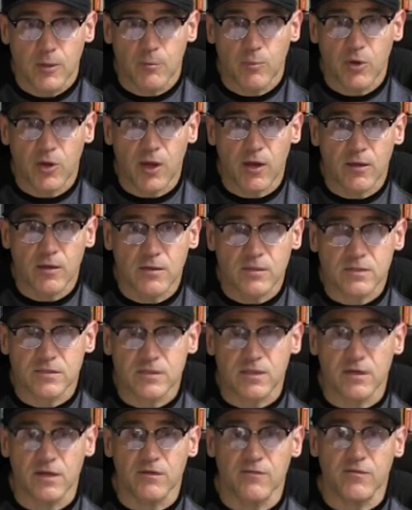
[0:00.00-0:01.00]

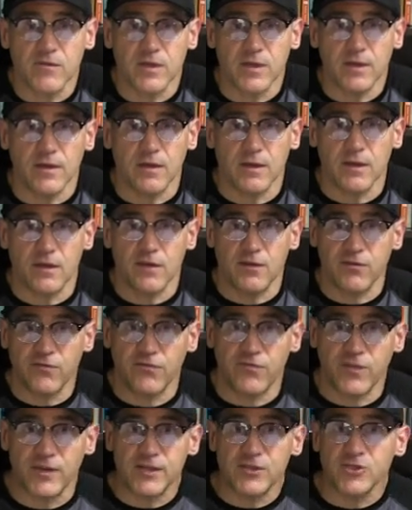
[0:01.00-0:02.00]
because of the
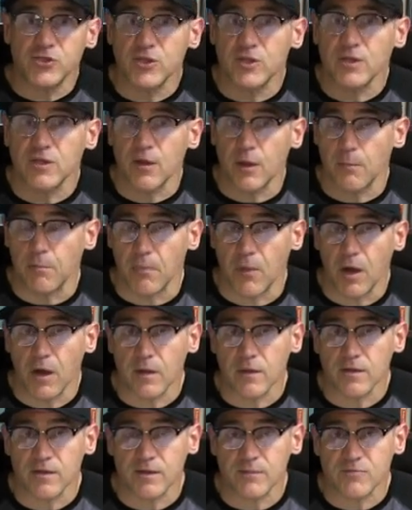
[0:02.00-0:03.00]
division
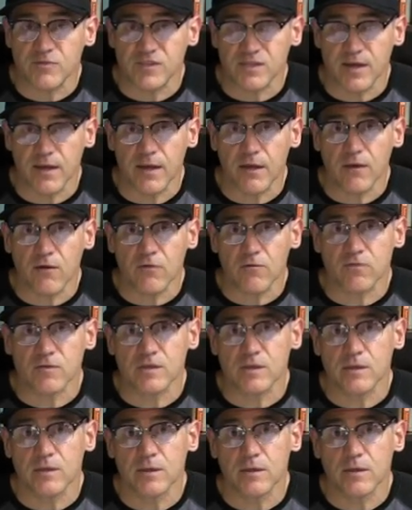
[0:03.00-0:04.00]
among
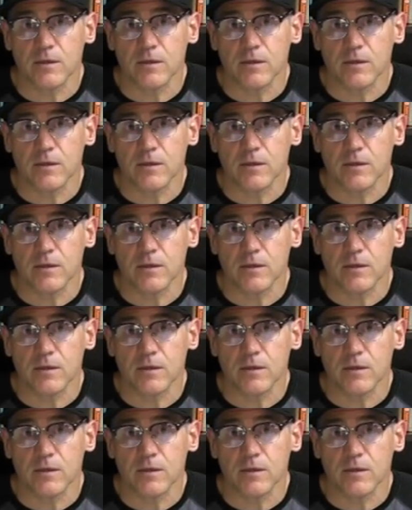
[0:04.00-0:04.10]
themselves,